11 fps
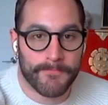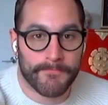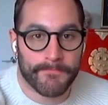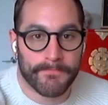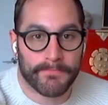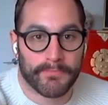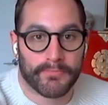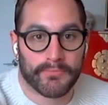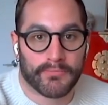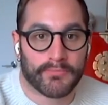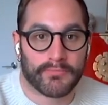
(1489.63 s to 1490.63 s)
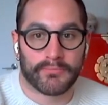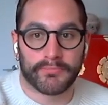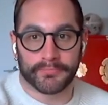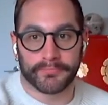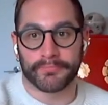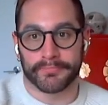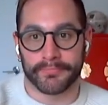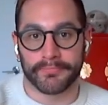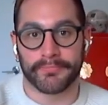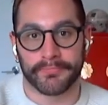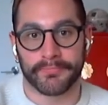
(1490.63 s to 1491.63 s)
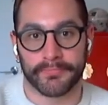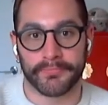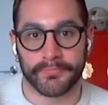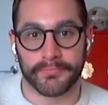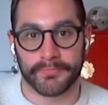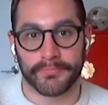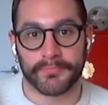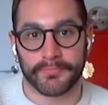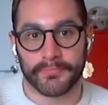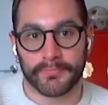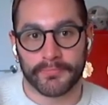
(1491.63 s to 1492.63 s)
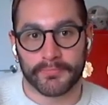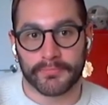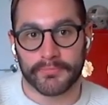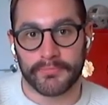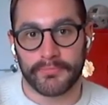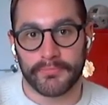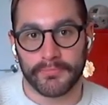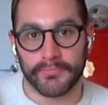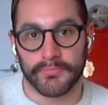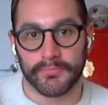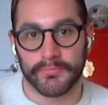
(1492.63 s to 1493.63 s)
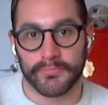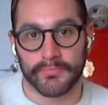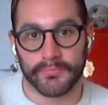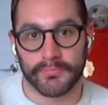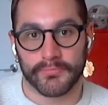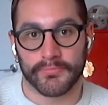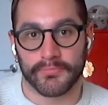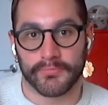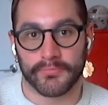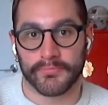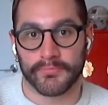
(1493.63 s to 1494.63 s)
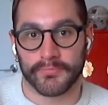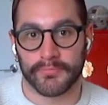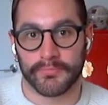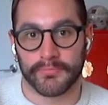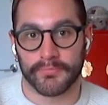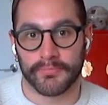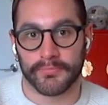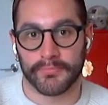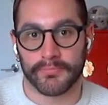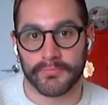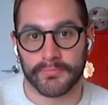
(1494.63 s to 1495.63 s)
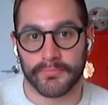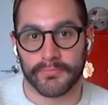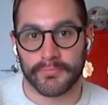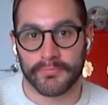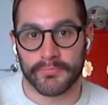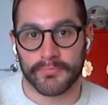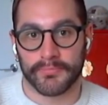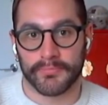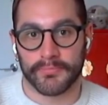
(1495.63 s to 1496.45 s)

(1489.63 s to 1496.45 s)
(not speaking)